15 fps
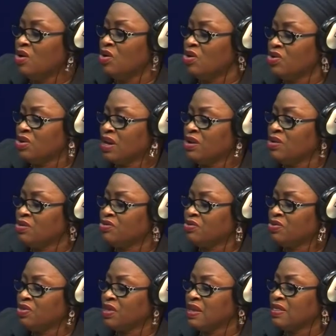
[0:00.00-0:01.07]
or you can also
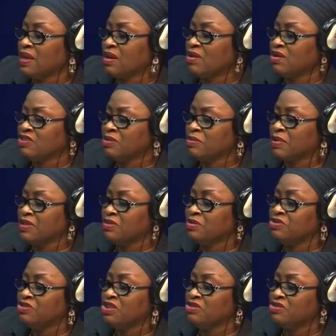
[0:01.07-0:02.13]
think that customers
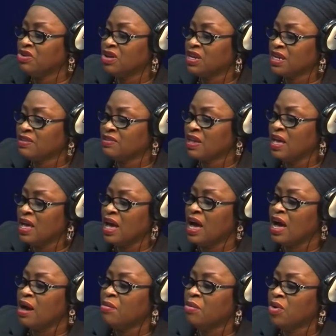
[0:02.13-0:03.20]
who change others
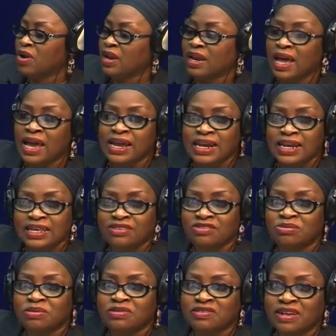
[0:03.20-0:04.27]
are more likely
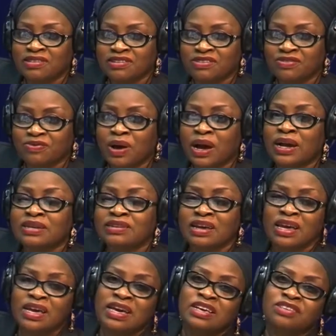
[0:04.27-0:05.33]
to be satisfied.
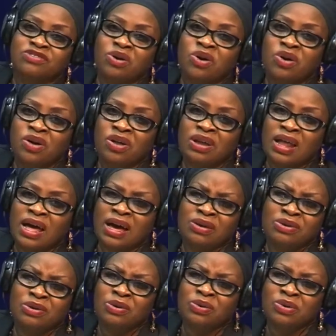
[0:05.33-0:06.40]
It's all how
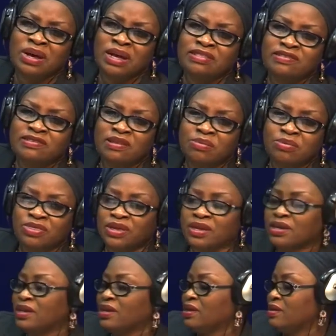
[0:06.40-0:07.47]
you look at
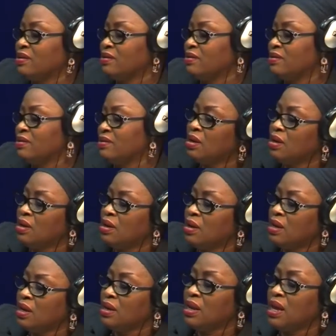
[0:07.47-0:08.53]
something.
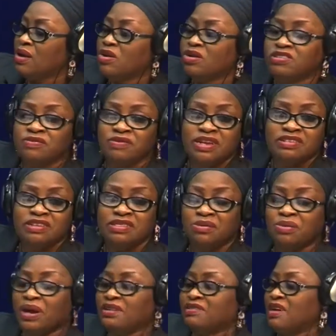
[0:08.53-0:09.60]
Now, cultivating the
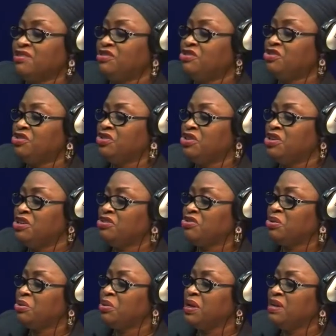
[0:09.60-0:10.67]
right attitude, you need to
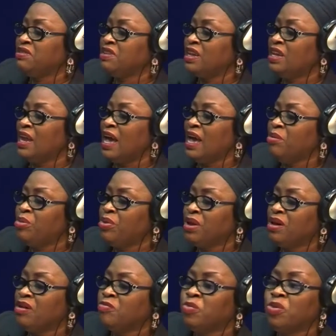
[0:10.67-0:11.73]
create a
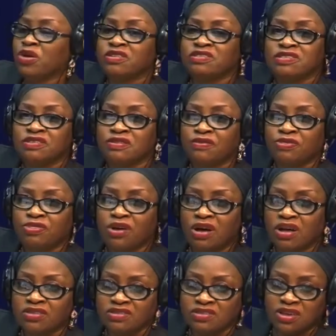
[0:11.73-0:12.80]
library of positive
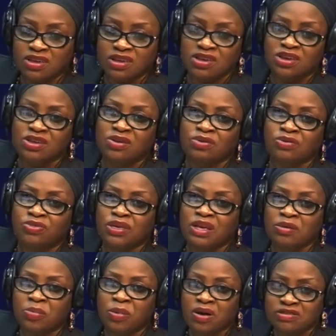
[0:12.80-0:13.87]
thoughts.
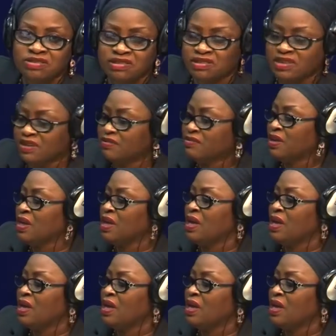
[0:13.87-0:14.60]
Think positive.